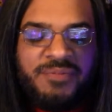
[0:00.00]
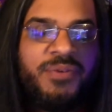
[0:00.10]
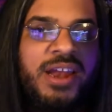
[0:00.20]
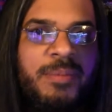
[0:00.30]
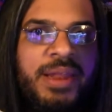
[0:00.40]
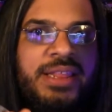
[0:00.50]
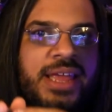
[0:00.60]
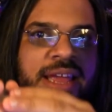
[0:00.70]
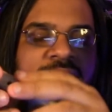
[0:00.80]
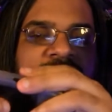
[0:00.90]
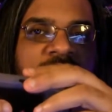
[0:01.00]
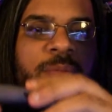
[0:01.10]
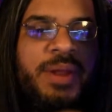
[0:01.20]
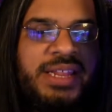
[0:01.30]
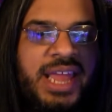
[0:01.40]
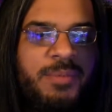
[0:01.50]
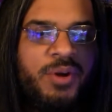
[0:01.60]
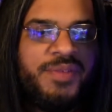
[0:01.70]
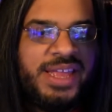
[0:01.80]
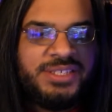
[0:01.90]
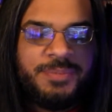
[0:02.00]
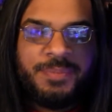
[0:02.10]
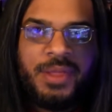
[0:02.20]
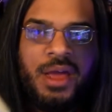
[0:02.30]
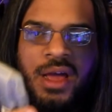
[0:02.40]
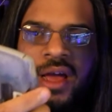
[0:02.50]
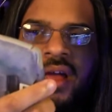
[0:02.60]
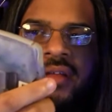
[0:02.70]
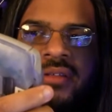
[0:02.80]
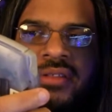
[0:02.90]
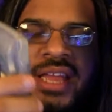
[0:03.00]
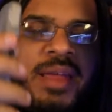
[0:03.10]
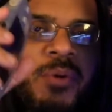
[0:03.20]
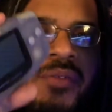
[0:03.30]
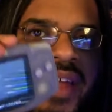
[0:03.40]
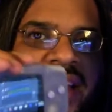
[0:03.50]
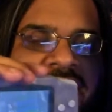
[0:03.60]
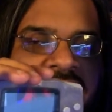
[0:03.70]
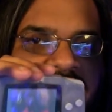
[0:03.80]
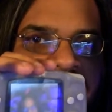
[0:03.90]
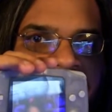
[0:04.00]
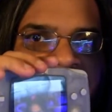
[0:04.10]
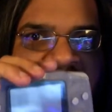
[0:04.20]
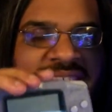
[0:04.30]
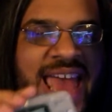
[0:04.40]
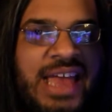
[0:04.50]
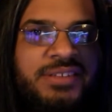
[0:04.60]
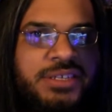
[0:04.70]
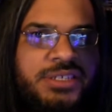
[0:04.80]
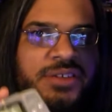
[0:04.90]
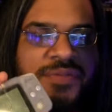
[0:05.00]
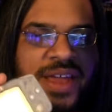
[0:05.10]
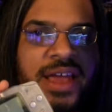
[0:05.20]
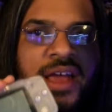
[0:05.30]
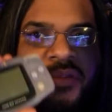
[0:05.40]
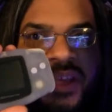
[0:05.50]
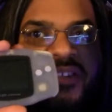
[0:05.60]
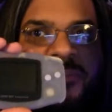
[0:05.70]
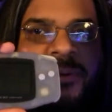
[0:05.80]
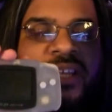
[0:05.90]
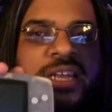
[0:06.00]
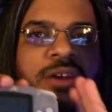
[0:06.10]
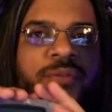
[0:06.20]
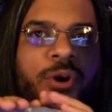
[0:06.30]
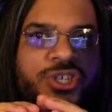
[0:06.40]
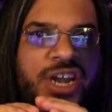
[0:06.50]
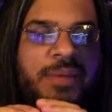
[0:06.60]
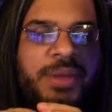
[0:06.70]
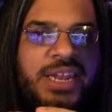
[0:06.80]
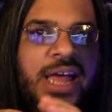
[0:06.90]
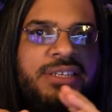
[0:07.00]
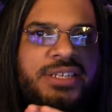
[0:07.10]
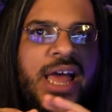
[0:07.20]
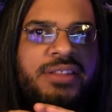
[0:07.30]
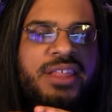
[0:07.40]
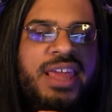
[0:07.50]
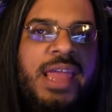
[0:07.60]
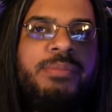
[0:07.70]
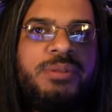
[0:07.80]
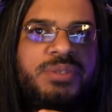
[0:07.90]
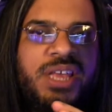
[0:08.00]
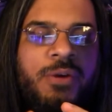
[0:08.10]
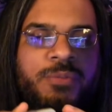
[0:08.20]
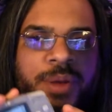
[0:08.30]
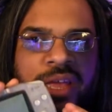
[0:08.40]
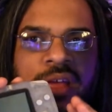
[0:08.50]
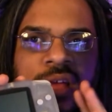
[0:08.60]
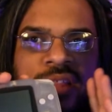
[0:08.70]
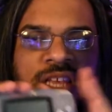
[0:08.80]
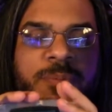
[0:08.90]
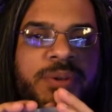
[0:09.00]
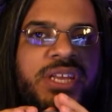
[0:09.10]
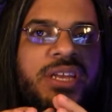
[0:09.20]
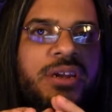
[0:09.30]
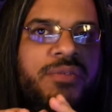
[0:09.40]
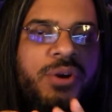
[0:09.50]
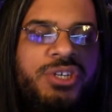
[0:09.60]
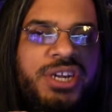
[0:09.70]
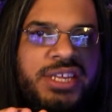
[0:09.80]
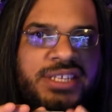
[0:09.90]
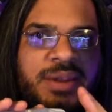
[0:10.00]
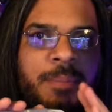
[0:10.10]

for anybody that has never played the Game Boy Advance, the Game Boy Advance is fantastic. This particular version, I mean, not the games themselves, but this particular version is an